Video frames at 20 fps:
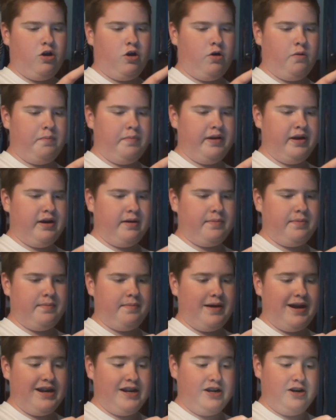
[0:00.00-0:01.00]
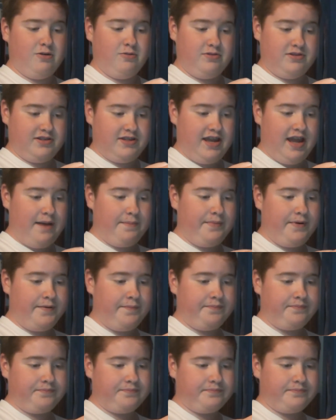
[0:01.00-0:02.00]
open up my Notes app,
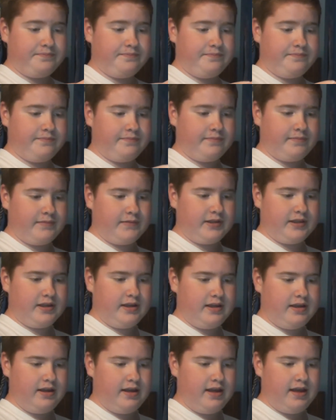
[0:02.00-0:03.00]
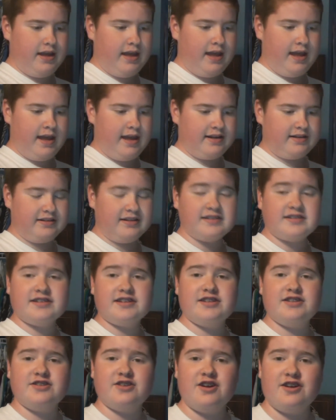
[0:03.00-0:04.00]
and let's
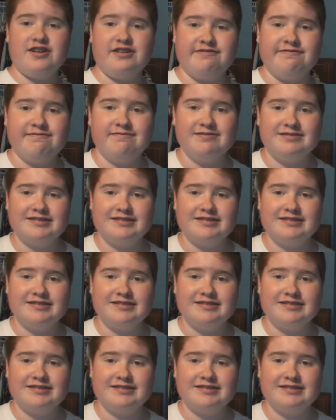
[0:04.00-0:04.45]
get started.